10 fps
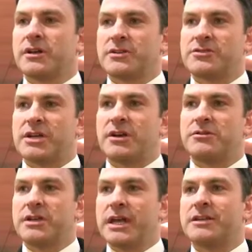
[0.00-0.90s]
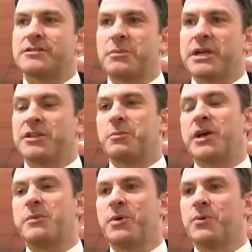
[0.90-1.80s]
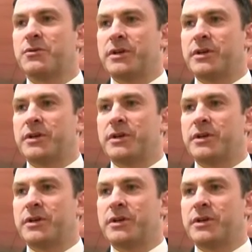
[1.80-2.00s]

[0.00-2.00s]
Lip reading: And so you get to meet the people.